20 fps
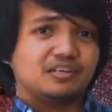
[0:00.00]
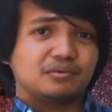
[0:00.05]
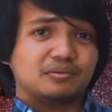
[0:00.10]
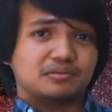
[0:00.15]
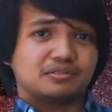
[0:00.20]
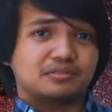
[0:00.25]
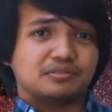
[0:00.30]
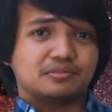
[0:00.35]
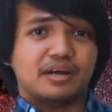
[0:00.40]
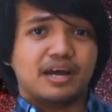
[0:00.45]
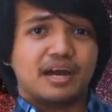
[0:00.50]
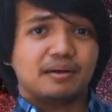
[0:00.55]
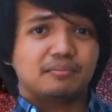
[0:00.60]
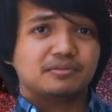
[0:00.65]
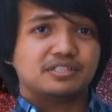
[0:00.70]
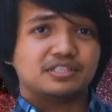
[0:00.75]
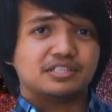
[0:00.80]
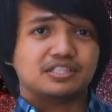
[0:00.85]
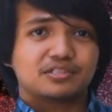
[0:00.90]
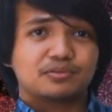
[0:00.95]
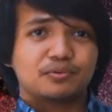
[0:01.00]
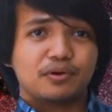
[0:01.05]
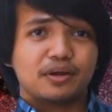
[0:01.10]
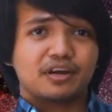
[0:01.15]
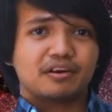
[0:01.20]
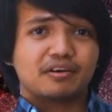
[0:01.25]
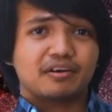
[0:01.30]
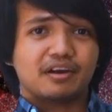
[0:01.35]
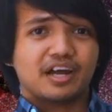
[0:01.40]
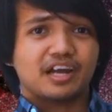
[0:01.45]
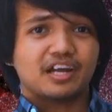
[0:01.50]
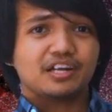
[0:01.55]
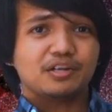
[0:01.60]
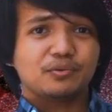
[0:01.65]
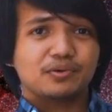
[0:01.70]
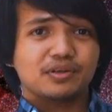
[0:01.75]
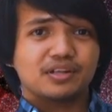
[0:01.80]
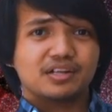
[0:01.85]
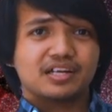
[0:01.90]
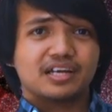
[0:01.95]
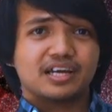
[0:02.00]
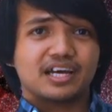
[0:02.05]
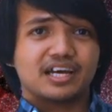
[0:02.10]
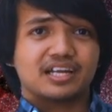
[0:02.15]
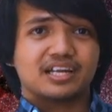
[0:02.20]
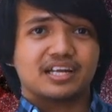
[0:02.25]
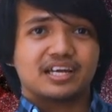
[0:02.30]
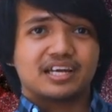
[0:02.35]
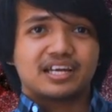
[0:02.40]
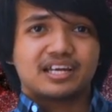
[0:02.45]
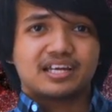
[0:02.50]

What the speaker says: equals to mc squared, and you will get